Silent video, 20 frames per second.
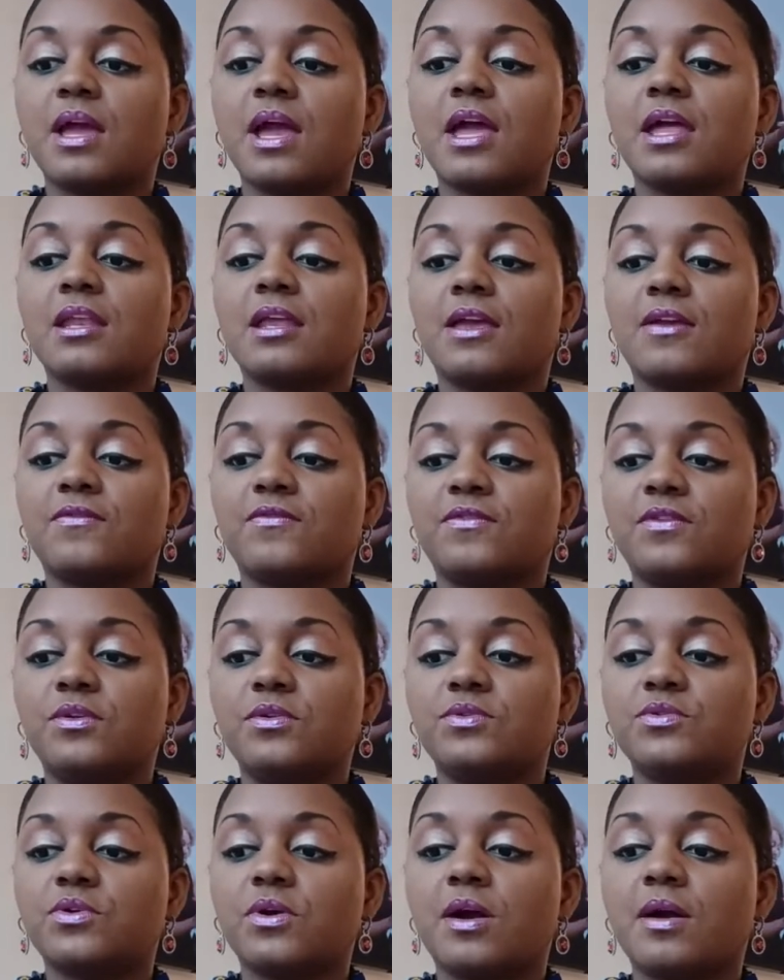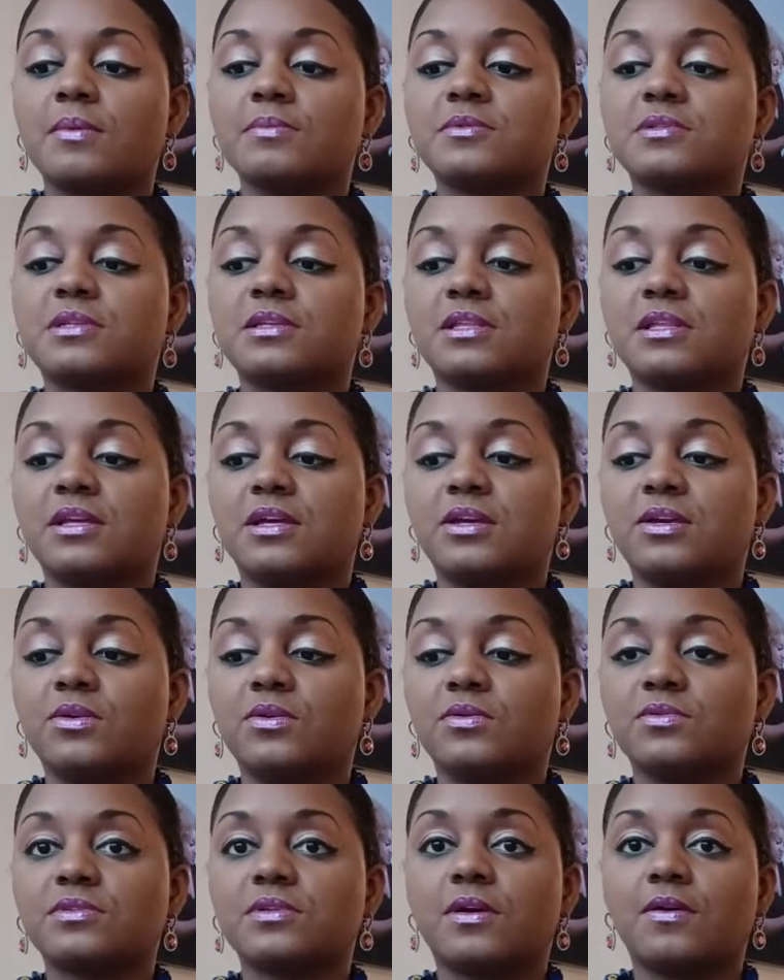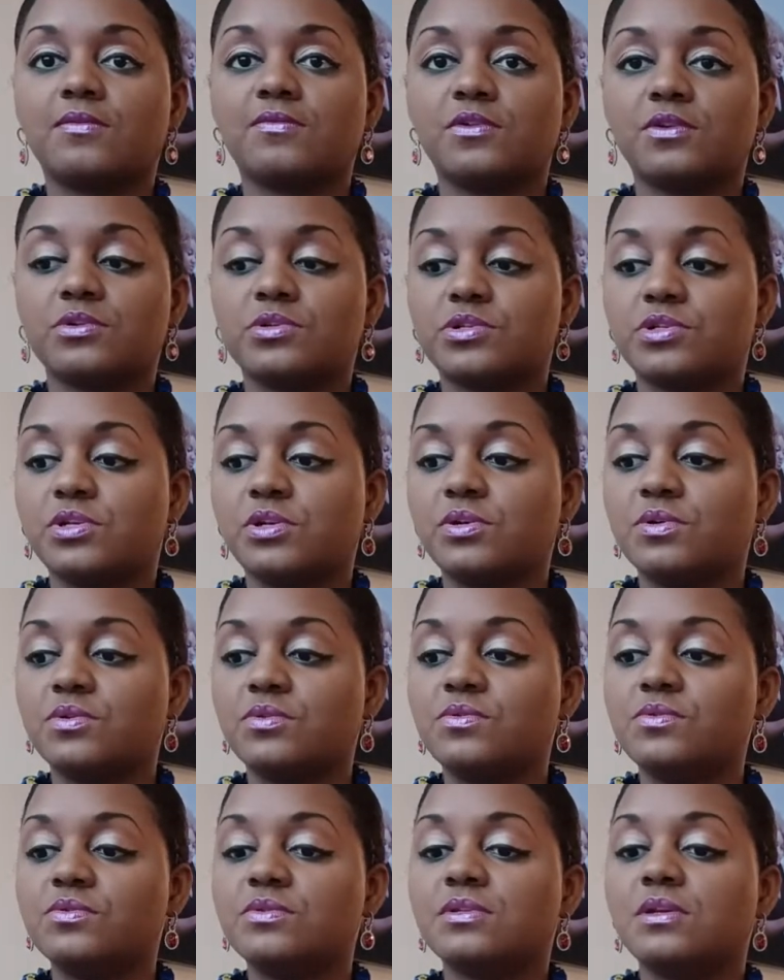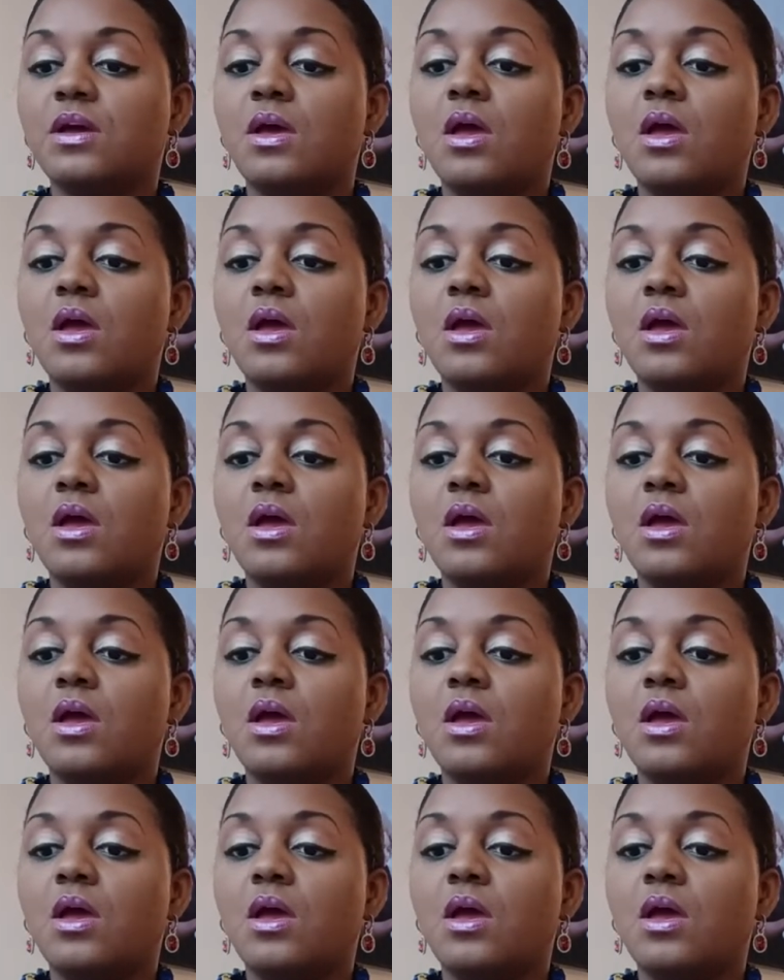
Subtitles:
add a few drops to the heels of your shoes.